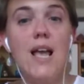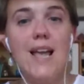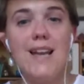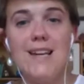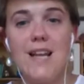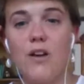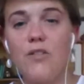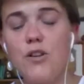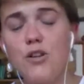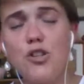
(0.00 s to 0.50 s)

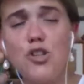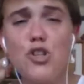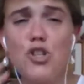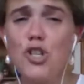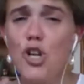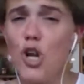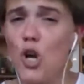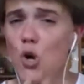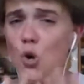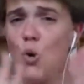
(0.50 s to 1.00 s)
Now, there's
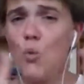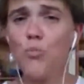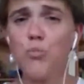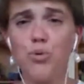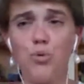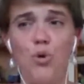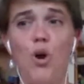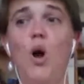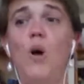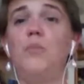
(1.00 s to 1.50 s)
no
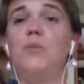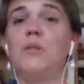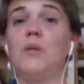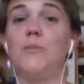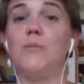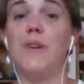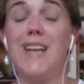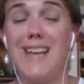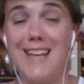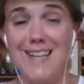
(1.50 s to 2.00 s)

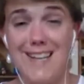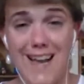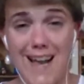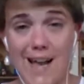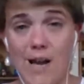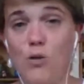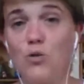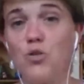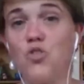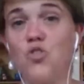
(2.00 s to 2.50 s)
problem in
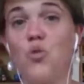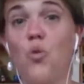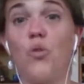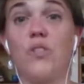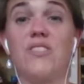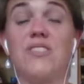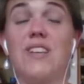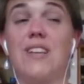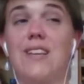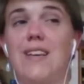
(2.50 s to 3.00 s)

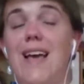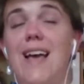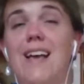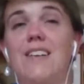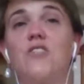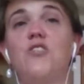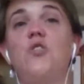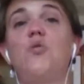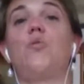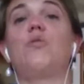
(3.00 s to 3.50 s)
outsourcing
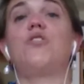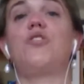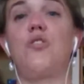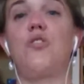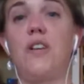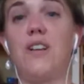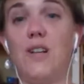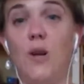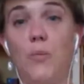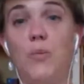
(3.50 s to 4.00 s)
as you are
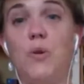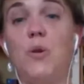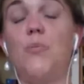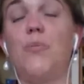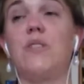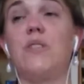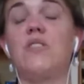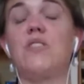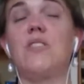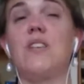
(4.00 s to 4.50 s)
starting up your
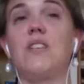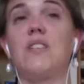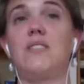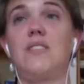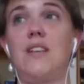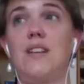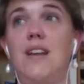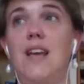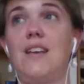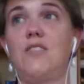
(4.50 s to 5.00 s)

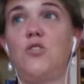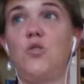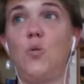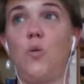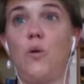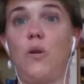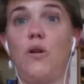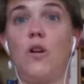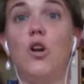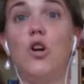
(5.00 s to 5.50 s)
business and as
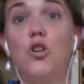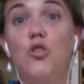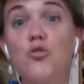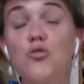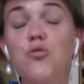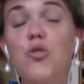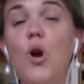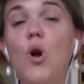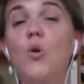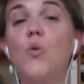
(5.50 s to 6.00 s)
you are
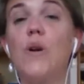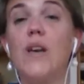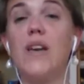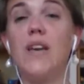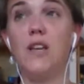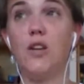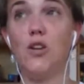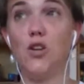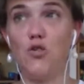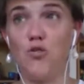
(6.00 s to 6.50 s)

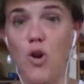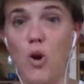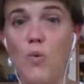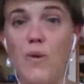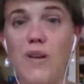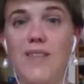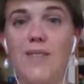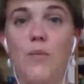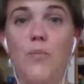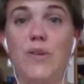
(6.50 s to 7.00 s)

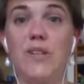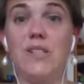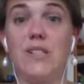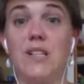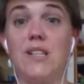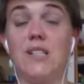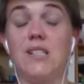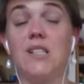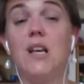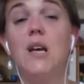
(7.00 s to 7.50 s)
growing the
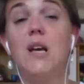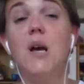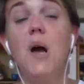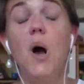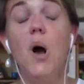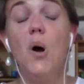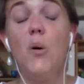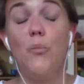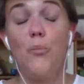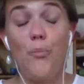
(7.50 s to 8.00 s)
business.
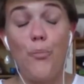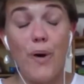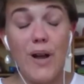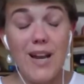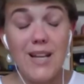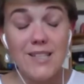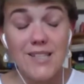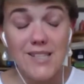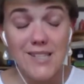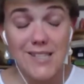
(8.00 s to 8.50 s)
But
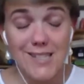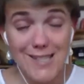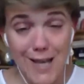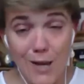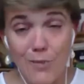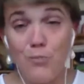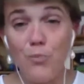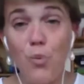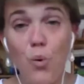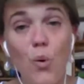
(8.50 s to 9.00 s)
at
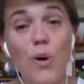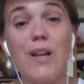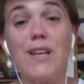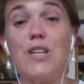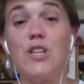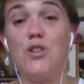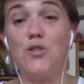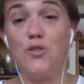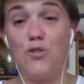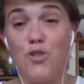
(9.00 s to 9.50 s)
some
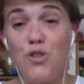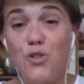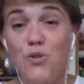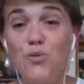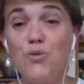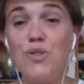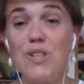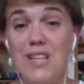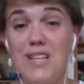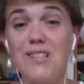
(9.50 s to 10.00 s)
point, you
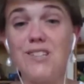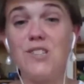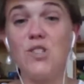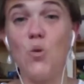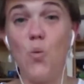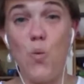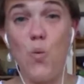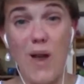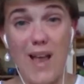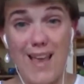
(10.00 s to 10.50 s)
do need to
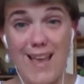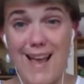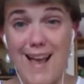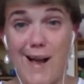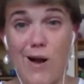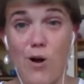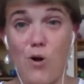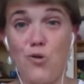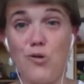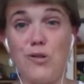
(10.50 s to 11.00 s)
weigh
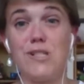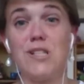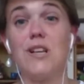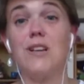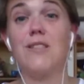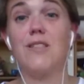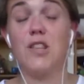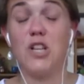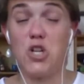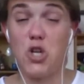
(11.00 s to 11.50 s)
out
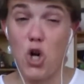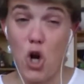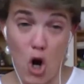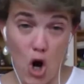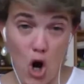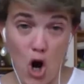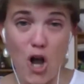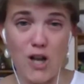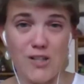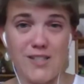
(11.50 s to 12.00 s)
the
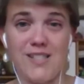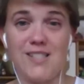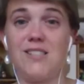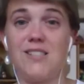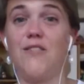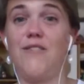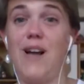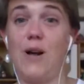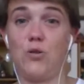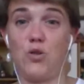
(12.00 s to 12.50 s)
costs
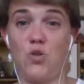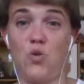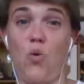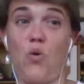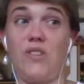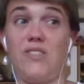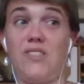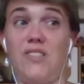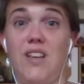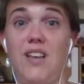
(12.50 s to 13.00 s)
of
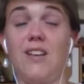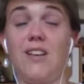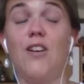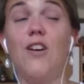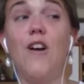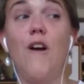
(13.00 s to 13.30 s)
outsourcing